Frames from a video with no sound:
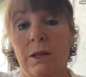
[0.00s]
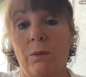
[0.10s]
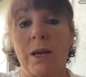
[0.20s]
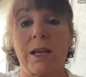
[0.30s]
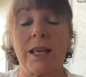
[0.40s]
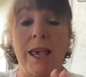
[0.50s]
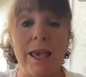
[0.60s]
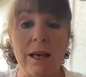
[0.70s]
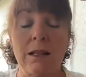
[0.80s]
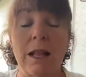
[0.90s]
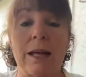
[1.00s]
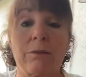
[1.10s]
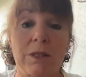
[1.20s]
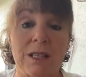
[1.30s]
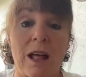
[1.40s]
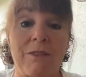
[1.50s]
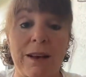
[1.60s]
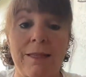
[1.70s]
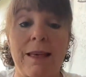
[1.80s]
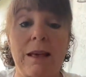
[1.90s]
We can heal and resolve
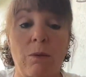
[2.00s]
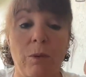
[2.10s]
anything. We